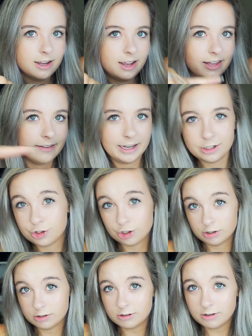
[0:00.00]
in like a
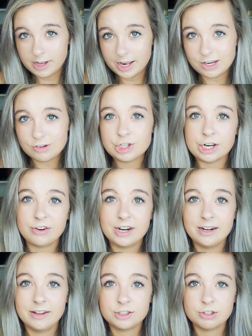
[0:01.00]
circle, and you
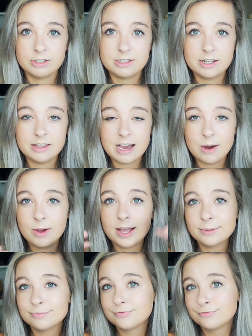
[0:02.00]
generate electricity that
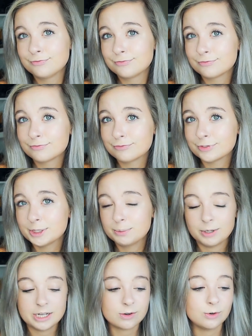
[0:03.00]
way. It's
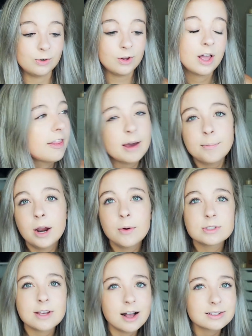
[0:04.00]
pretty cool. That
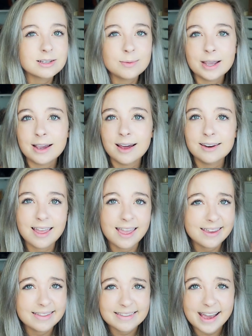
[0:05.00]
part was awesome. I got an
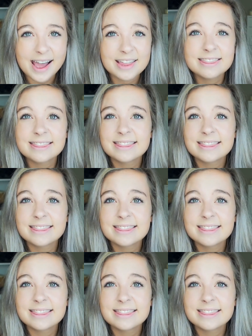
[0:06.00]
A in that.